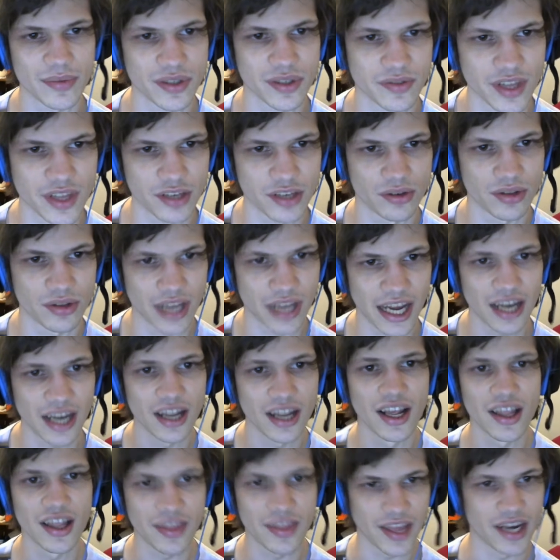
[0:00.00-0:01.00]
they do that,
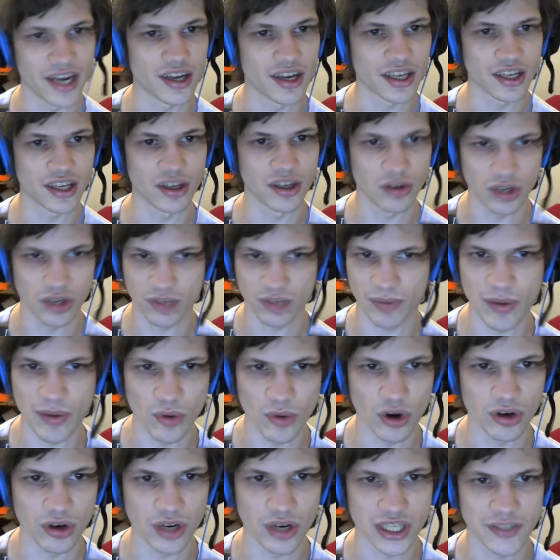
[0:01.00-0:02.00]
then I can be
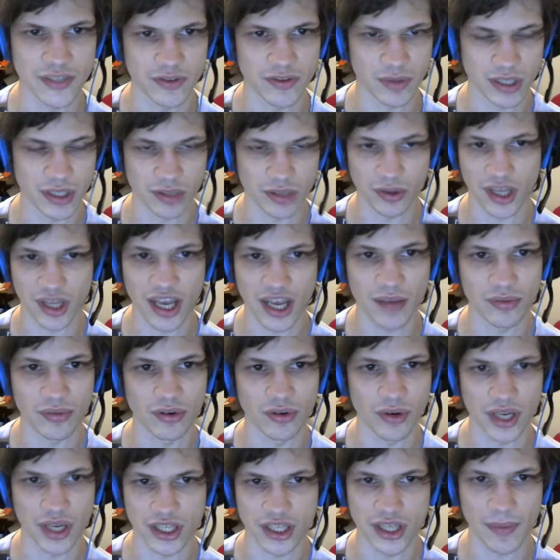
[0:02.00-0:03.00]
more aggressive, especially with the Emperor
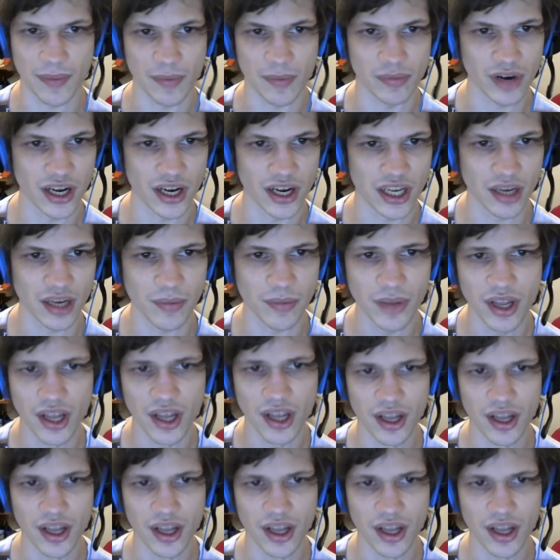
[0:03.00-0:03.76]
where you can stop with breaking him.